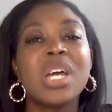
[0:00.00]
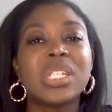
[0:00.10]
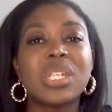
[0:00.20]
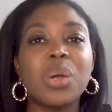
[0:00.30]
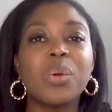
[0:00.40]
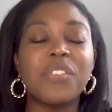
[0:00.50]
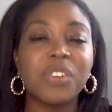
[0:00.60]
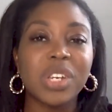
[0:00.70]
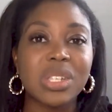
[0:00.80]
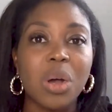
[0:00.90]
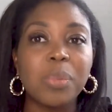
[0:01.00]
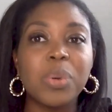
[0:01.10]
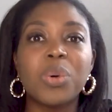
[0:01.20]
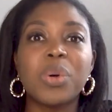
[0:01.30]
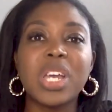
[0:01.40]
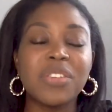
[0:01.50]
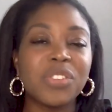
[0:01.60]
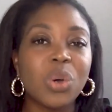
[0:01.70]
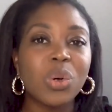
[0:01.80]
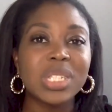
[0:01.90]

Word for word: So, for example, if your